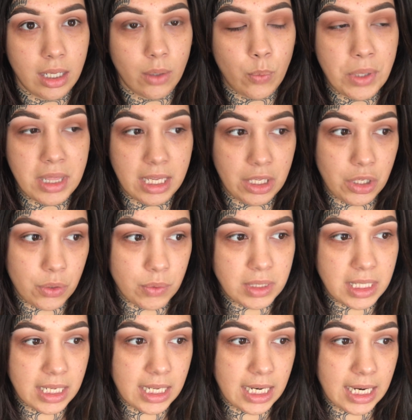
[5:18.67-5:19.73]
when they
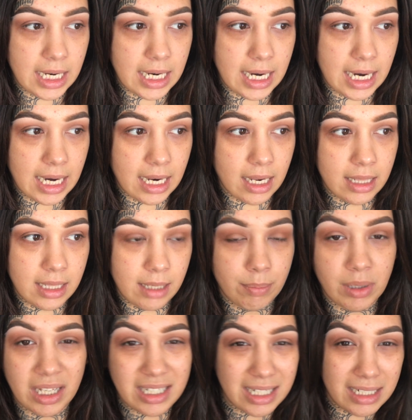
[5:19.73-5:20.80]
use it and they
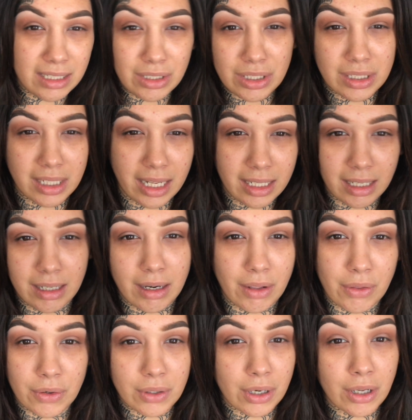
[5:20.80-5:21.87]
blend it into like
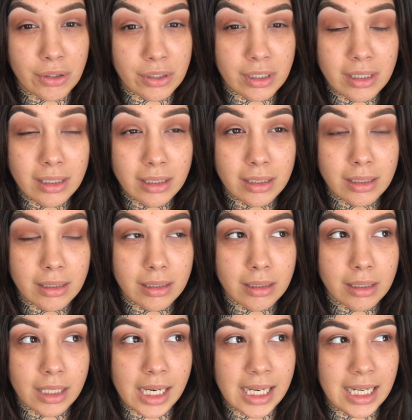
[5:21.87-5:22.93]
another color,
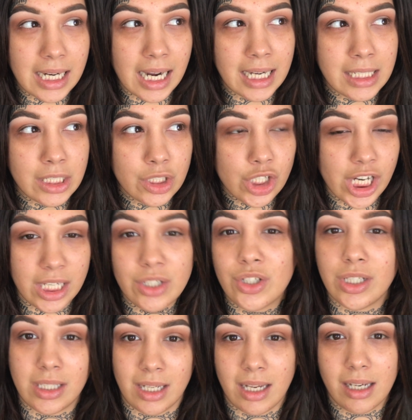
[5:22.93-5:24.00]
it kind of
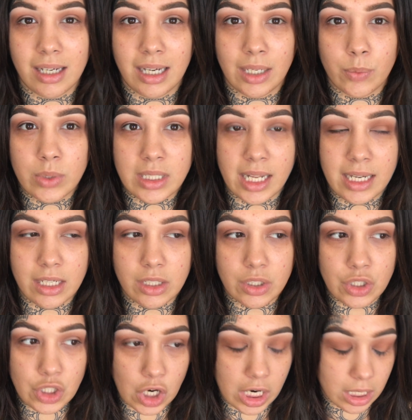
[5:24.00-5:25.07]
changes it. It was like
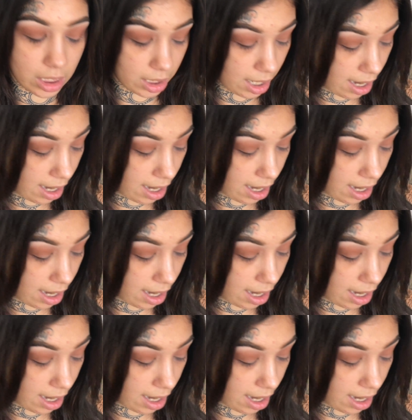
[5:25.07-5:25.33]
dark.